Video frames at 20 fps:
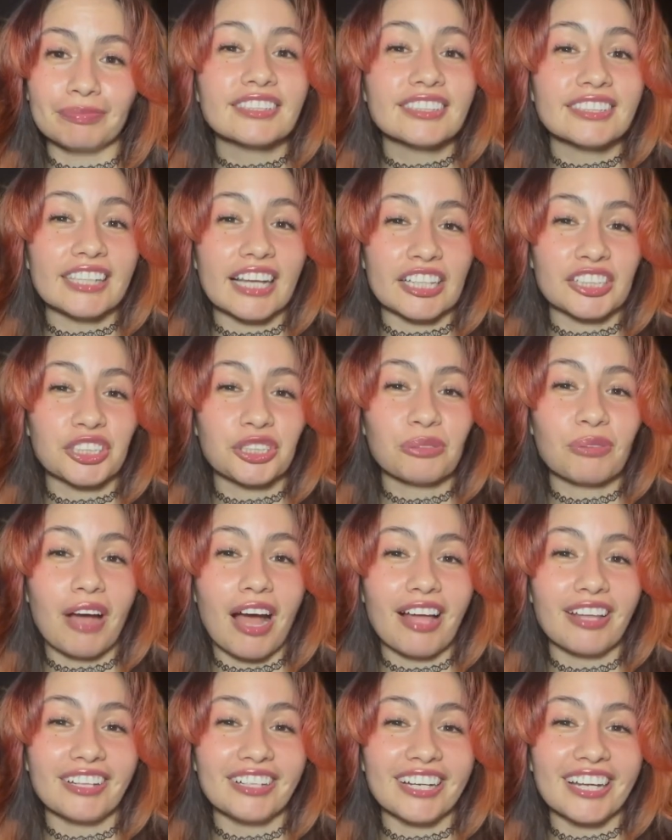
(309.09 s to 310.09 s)

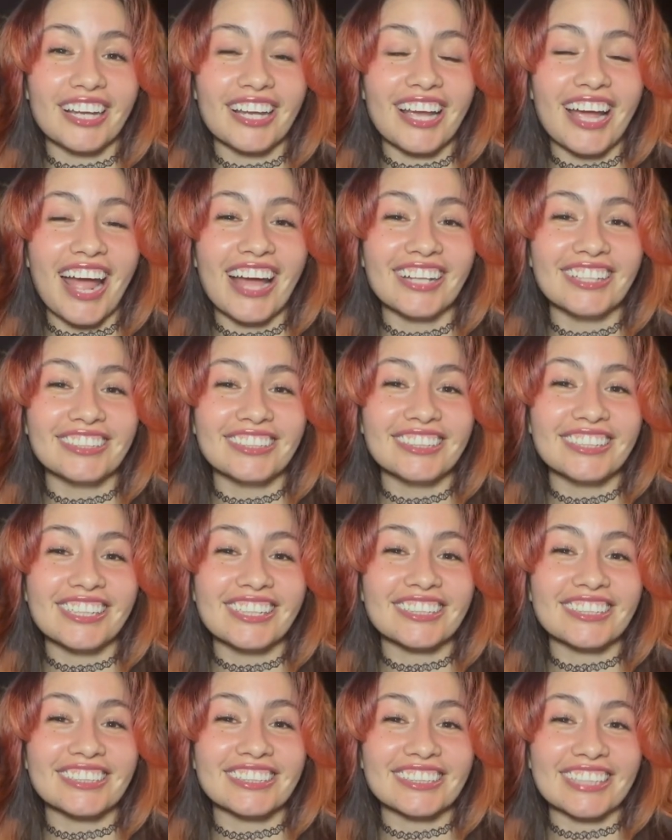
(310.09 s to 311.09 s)
Sexuality and
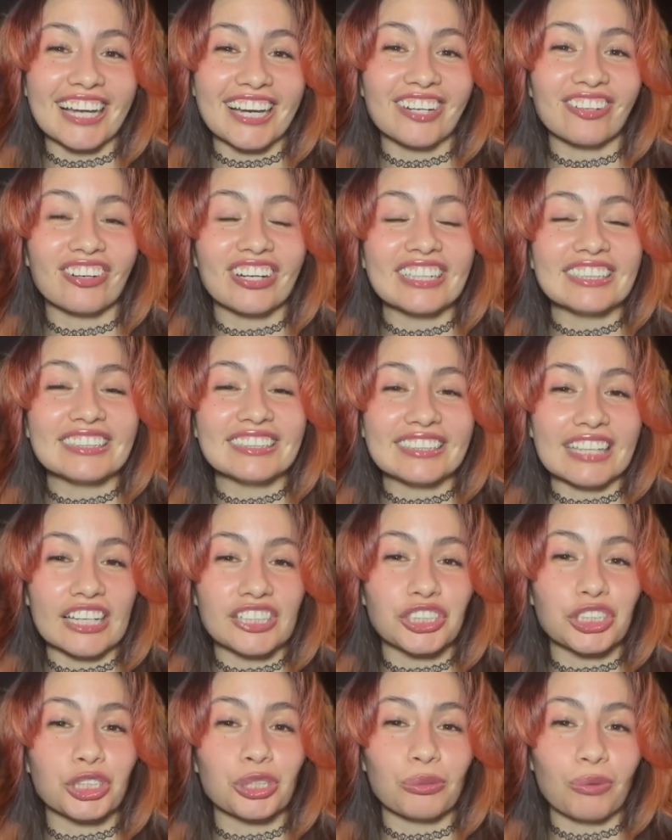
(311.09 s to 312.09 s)
sacred
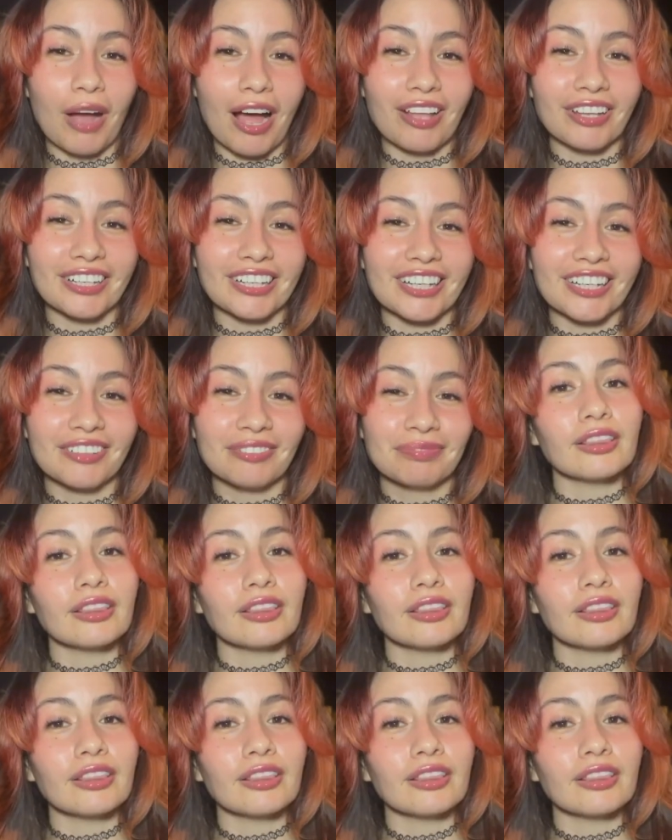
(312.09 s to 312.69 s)
sensuality.